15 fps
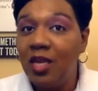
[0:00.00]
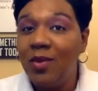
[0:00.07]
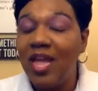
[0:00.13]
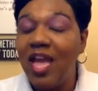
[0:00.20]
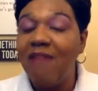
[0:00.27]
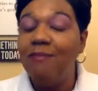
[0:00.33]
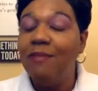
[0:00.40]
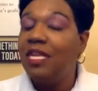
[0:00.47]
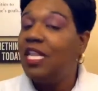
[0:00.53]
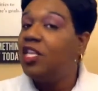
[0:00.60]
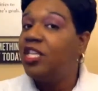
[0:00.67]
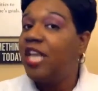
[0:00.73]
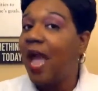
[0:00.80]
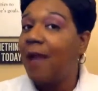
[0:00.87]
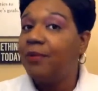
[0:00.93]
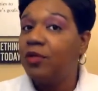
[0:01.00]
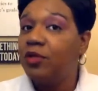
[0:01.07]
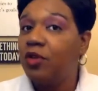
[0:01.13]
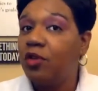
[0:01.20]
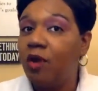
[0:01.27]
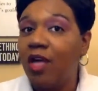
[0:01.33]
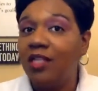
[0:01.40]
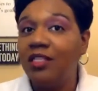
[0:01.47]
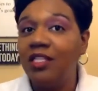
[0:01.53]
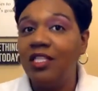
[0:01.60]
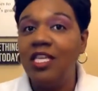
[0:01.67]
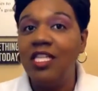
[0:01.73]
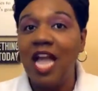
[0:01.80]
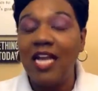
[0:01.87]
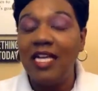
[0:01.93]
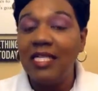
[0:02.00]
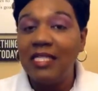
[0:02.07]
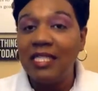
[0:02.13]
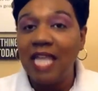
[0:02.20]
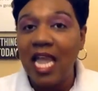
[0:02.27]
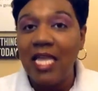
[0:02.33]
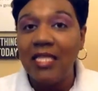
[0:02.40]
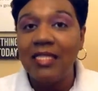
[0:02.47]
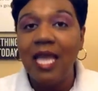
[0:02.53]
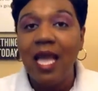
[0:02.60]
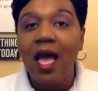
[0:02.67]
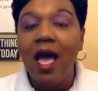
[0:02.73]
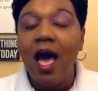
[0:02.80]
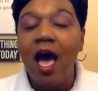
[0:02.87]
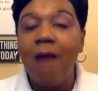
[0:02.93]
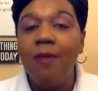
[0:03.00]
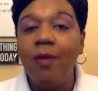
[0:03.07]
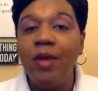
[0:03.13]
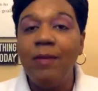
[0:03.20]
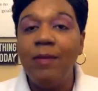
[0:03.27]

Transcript: We have many chapters across the United States, um, but we